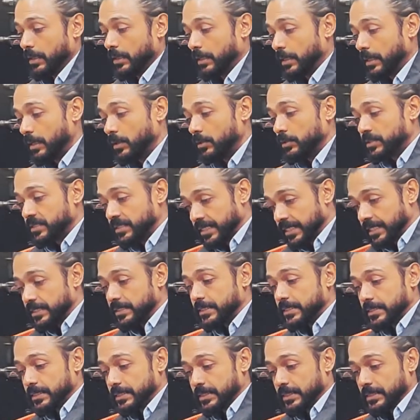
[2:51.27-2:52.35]
Now
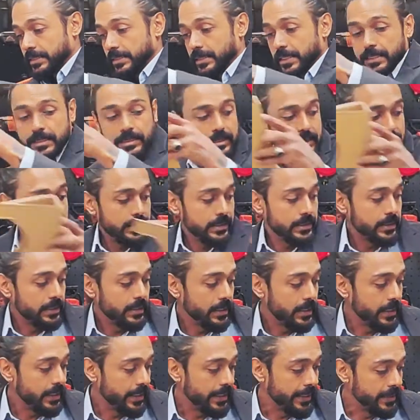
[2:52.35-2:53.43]
since this
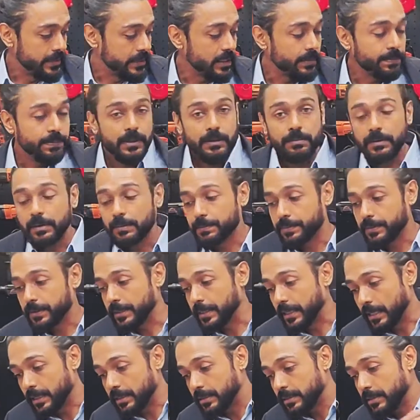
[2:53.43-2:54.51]
is a premium
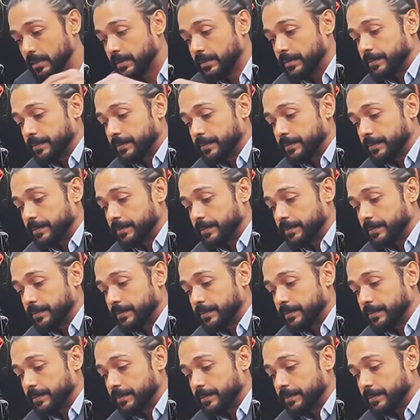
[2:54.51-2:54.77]
product,